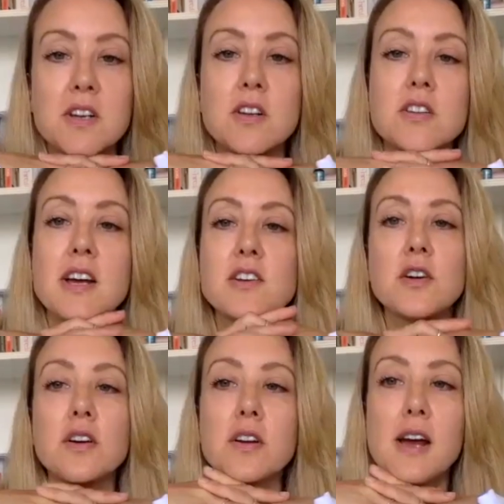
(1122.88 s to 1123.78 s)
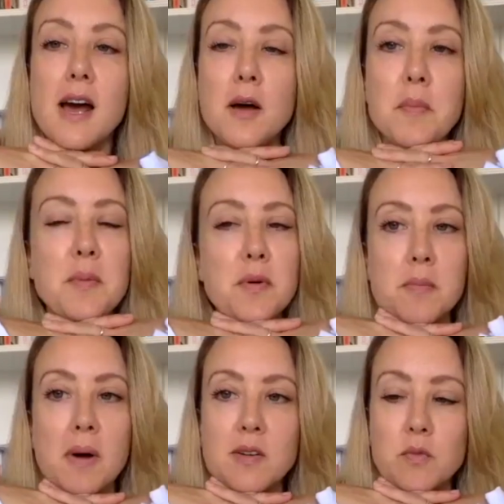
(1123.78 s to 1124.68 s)
Because I know people
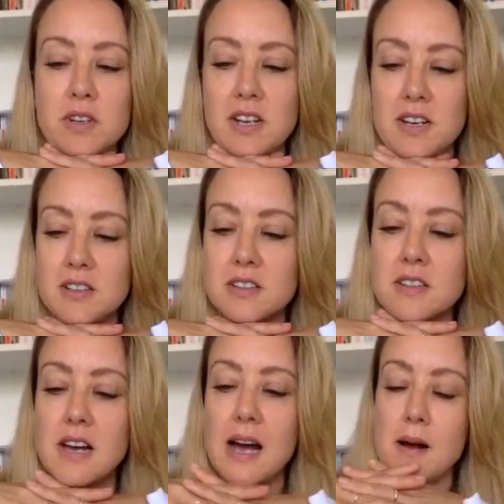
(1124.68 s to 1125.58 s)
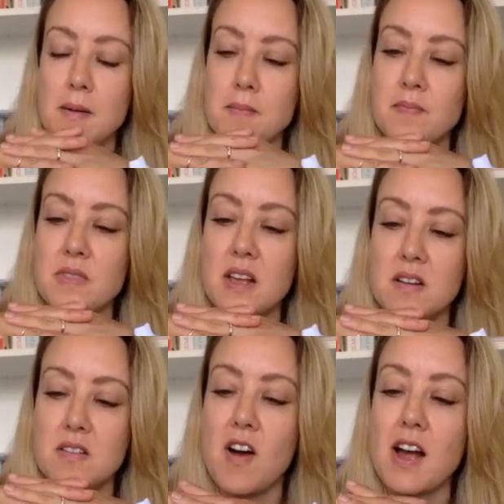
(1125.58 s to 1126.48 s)
might want to
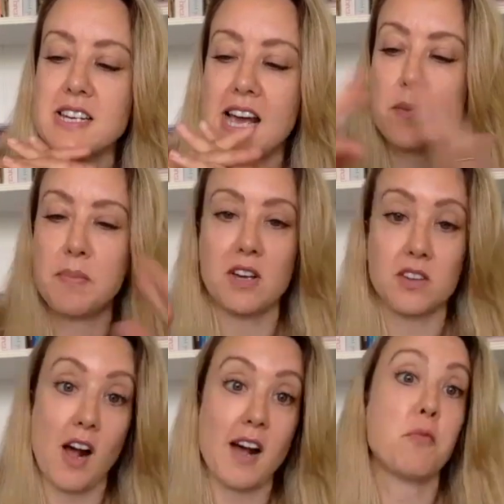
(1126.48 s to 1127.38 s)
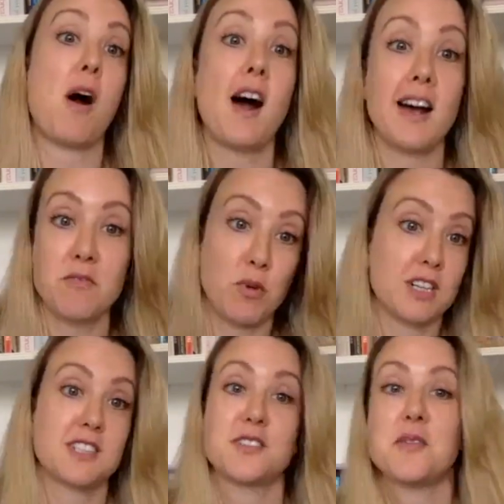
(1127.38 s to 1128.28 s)
find out, because I
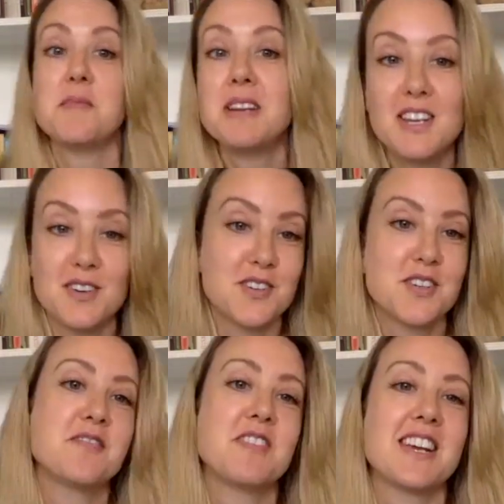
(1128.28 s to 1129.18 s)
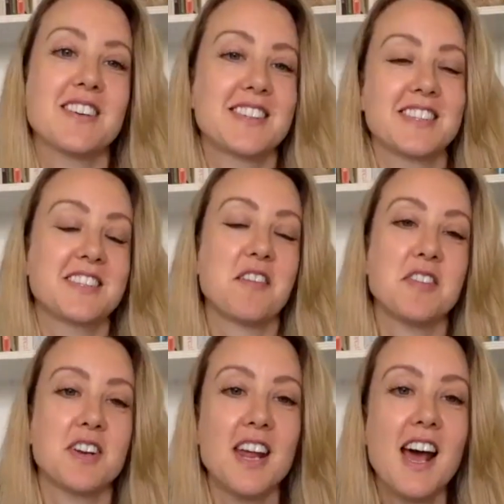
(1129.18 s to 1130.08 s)
watched so many YouTube videos and stuff on